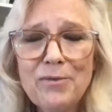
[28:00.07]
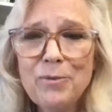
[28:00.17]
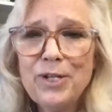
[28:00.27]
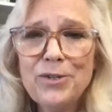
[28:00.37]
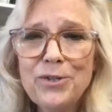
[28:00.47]
of
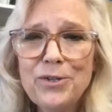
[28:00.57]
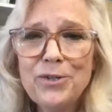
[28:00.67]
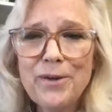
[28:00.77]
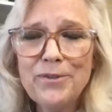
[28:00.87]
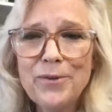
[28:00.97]
research
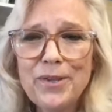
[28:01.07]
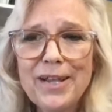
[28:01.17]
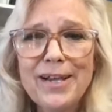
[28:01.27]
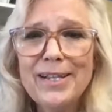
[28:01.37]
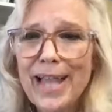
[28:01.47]
now showing
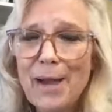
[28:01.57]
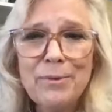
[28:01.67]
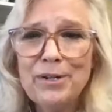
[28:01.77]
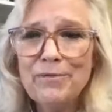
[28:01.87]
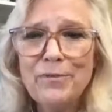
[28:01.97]
that
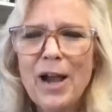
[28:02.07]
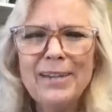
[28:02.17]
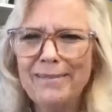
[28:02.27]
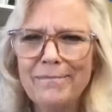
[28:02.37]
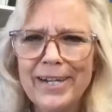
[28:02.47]

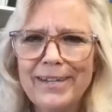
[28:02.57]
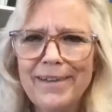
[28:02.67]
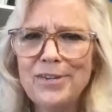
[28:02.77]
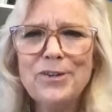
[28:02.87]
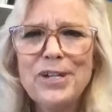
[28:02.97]

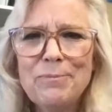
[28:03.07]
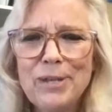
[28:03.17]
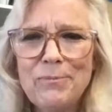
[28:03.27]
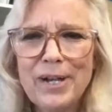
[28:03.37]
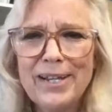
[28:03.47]
I should
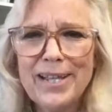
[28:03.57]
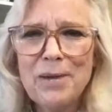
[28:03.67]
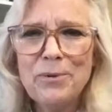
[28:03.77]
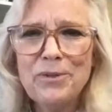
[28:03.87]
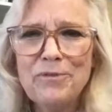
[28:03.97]
explain what
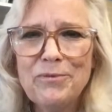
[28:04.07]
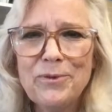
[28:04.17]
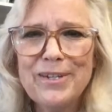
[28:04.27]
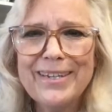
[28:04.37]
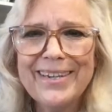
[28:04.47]
collaborative
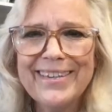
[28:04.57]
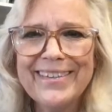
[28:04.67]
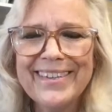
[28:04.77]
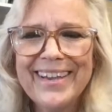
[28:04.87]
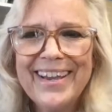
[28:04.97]
divorce
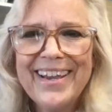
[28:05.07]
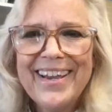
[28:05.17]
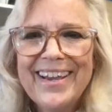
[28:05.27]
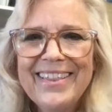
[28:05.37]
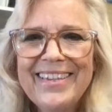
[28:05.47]
is.
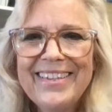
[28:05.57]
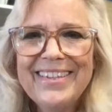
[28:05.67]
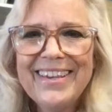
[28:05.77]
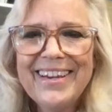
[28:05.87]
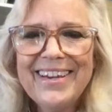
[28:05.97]
This
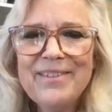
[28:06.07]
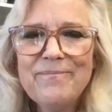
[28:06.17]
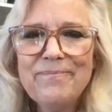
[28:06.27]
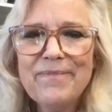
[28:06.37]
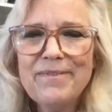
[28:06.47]
is
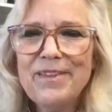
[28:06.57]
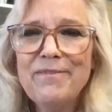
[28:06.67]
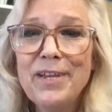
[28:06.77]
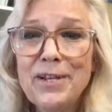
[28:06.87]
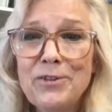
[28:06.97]
the
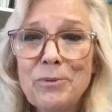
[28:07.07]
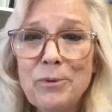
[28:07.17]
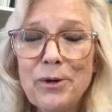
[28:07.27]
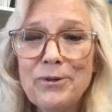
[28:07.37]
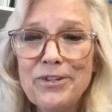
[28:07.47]
village
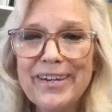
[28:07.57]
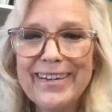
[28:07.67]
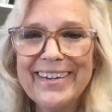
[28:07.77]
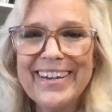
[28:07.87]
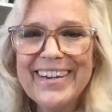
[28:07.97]
approach
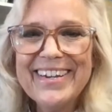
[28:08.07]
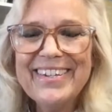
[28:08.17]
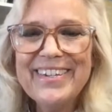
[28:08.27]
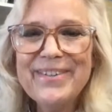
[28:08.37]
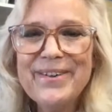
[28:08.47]

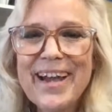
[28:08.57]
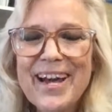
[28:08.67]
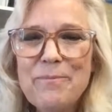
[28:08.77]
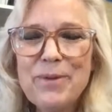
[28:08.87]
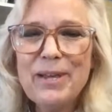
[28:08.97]
to
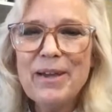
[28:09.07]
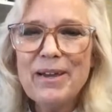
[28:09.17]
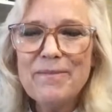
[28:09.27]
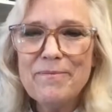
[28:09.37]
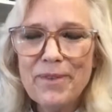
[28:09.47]
helping
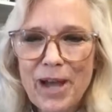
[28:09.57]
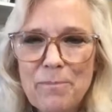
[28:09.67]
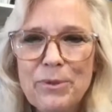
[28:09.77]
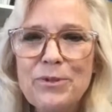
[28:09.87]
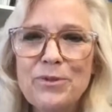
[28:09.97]

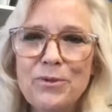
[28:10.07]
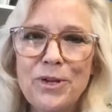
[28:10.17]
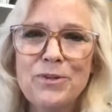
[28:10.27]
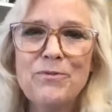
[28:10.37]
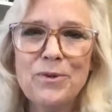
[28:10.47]
couples through
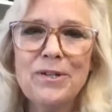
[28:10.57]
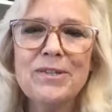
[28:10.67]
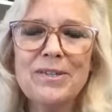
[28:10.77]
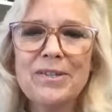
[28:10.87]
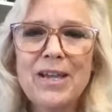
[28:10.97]
their
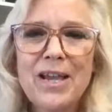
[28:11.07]
divorce.